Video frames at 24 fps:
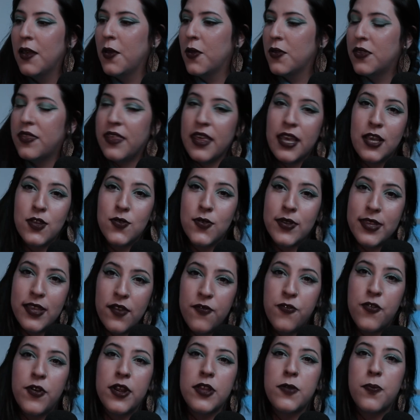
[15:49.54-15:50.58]
things with
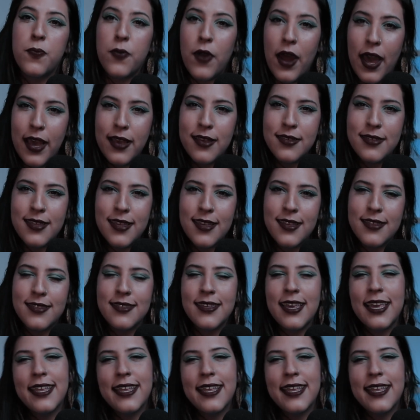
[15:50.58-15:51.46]
different prices.